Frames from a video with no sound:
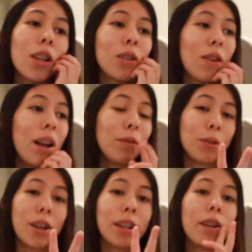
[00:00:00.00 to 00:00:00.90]
So I have
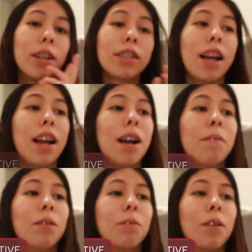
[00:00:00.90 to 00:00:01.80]
2 credit cards. I
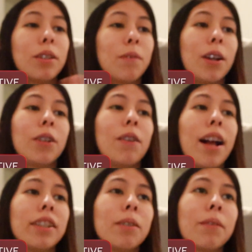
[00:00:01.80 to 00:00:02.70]
have the Wells Fargo
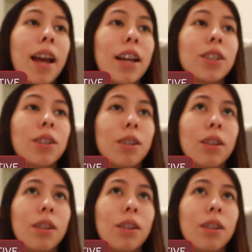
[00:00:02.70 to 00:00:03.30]
Active Cash